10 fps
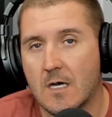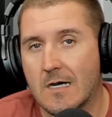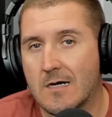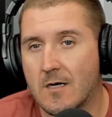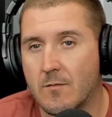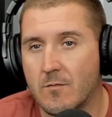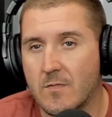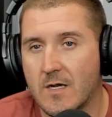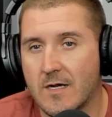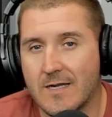
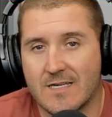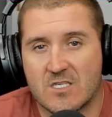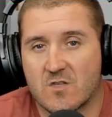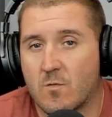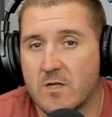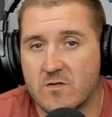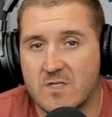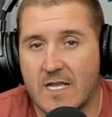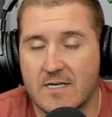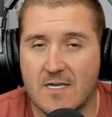Um, it's just one of
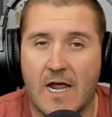those things.